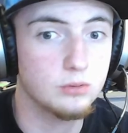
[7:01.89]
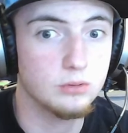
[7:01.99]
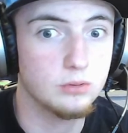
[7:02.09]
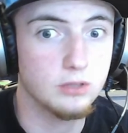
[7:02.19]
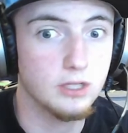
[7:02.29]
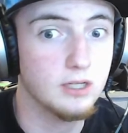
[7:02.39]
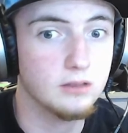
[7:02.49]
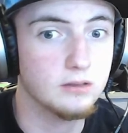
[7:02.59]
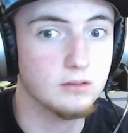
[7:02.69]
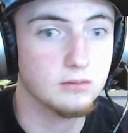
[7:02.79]

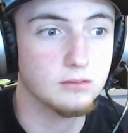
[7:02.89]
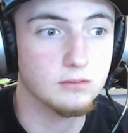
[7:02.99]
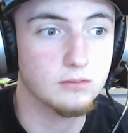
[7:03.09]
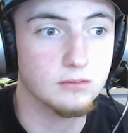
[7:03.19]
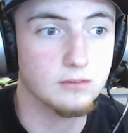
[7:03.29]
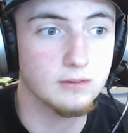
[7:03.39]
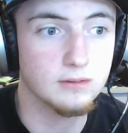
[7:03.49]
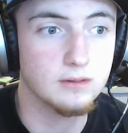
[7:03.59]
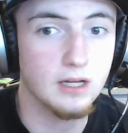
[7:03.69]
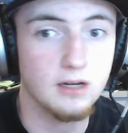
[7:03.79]
they're
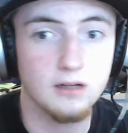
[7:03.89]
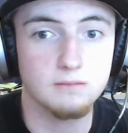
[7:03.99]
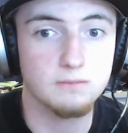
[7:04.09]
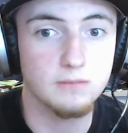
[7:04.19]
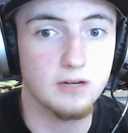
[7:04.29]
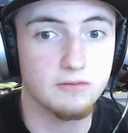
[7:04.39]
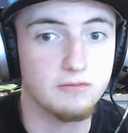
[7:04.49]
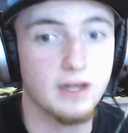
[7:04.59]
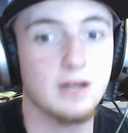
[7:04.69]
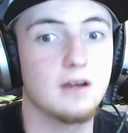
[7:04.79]
on
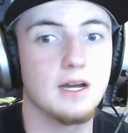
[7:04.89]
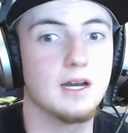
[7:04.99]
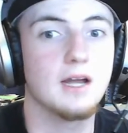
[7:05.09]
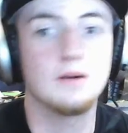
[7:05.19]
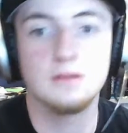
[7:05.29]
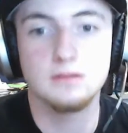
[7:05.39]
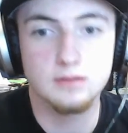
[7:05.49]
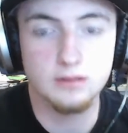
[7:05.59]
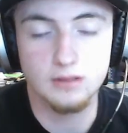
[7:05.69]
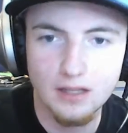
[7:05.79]
fire right now.
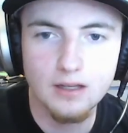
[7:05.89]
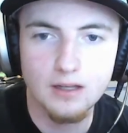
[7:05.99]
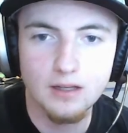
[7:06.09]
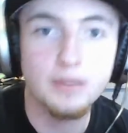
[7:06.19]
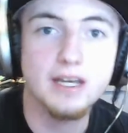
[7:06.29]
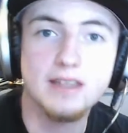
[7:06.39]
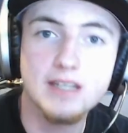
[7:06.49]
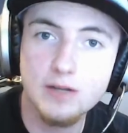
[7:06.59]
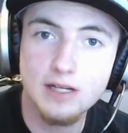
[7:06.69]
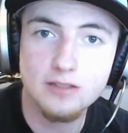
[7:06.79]
So, but yeah, thank
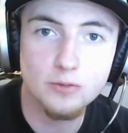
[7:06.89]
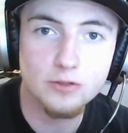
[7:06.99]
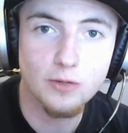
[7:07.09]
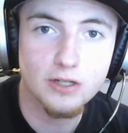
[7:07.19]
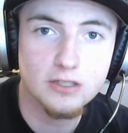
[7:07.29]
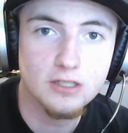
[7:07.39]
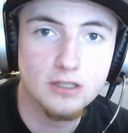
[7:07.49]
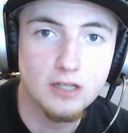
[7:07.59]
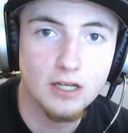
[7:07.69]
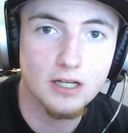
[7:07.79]
you guys so much for watching,
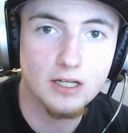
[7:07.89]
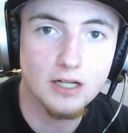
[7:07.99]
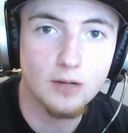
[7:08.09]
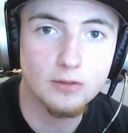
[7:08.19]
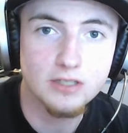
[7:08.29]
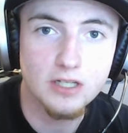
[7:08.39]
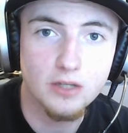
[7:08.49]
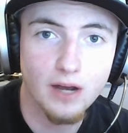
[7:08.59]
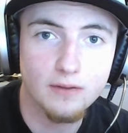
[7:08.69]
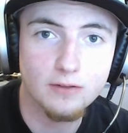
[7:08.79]
and I will see you
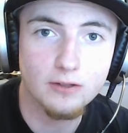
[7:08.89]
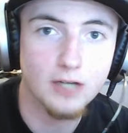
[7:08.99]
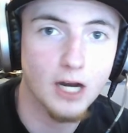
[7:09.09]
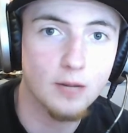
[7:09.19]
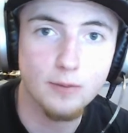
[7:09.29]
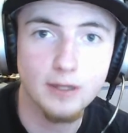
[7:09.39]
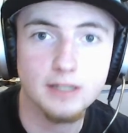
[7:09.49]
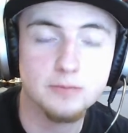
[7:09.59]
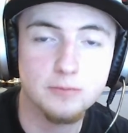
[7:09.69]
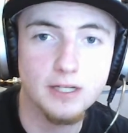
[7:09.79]
after the Diamondbacks
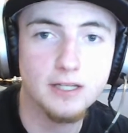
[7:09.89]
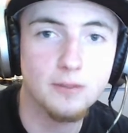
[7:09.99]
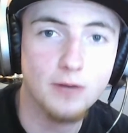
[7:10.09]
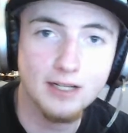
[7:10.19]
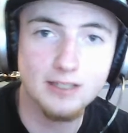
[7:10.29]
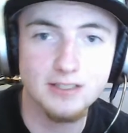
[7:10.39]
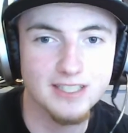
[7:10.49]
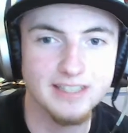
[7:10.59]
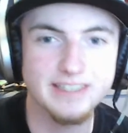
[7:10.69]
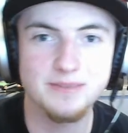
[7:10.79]
play the Rockies series.